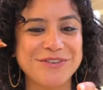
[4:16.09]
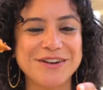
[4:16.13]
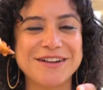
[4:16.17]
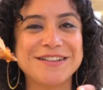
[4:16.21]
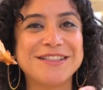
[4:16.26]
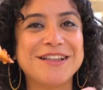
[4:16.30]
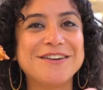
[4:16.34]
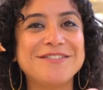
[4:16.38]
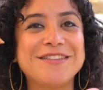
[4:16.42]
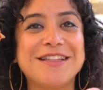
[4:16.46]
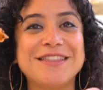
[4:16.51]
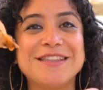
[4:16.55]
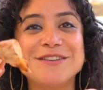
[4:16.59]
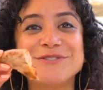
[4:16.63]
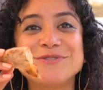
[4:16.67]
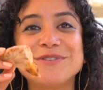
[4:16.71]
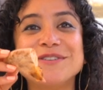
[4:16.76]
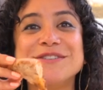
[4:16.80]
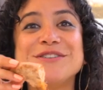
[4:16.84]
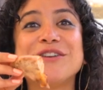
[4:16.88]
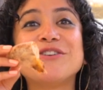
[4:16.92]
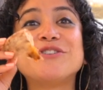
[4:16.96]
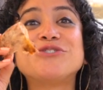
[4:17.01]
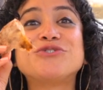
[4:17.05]
Freaking love that. This
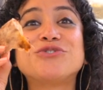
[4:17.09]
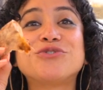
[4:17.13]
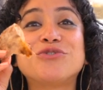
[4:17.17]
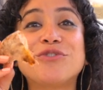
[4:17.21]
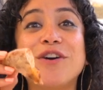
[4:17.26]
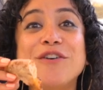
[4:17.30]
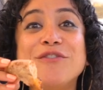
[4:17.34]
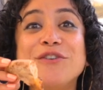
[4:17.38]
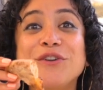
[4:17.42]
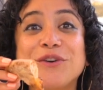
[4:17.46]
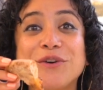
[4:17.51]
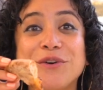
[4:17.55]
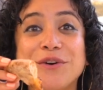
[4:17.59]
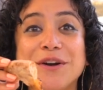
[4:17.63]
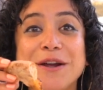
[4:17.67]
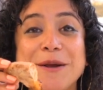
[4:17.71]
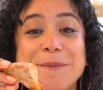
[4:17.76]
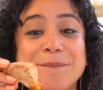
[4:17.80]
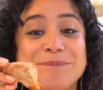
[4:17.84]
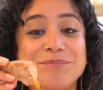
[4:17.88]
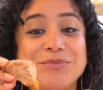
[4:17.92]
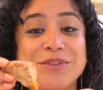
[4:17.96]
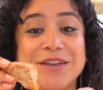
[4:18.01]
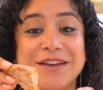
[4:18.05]
one's truffle
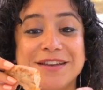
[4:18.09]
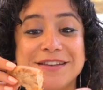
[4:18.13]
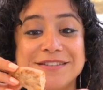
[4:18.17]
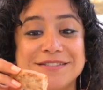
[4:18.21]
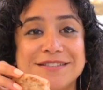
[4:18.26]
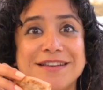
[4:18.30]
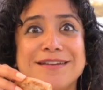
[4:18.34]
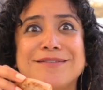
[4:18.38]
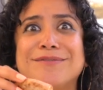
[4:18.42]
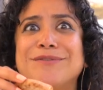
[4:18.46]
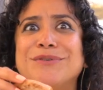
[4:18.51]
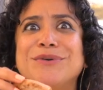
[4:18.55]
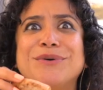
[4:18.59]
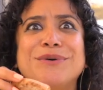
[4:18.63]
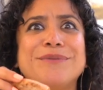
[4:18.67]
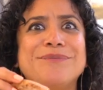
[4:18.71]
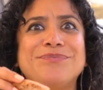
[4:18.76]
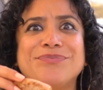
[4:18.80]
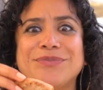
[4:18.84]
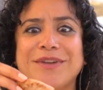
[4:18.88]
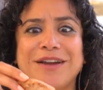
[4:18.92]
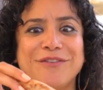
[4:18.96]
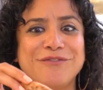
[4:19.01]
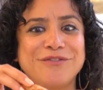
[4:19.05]
cream because
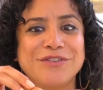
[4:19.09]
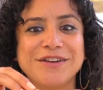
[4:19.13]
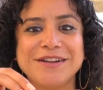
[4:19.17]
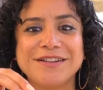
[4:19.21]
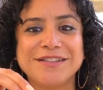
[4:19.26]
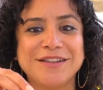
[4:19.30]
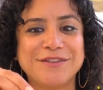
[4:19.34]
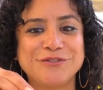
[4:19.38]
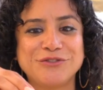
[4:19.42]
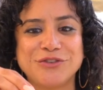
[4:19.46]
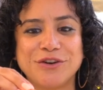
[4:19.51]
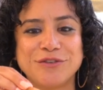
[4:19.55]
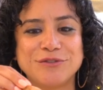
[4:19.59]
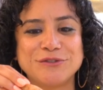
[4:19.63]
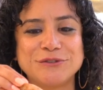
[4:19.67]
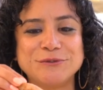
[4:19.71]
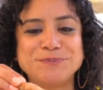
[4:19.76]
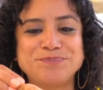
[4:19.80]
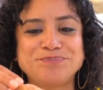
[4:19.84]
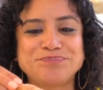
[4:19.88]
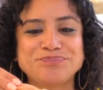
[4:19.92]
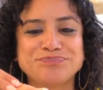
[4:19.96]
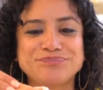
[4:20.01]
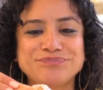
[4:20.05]
I freaking love truffle.
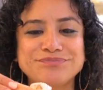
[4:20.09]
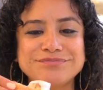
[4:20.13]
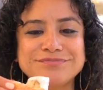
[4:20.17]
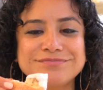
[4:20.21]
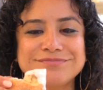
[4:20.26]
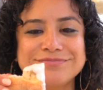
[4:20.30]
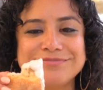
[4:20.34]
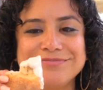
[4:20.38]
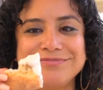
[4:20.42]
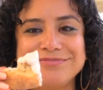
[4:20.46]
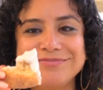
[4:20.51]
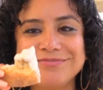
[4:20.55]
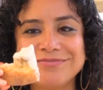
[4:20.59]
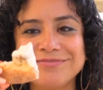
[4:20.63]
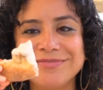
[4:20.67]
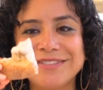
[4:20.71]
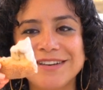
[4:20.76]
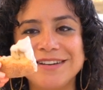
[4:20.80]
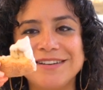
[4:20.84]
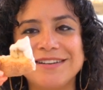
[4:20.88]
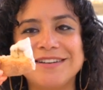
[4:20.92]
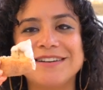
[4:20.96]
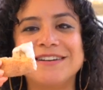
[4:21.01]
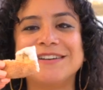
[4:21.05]

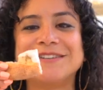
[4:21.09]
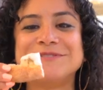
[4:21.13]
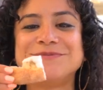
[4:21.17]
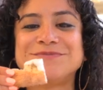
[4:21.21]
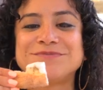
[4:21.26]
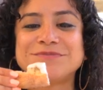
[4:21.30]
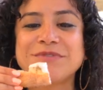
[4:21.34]
Oh.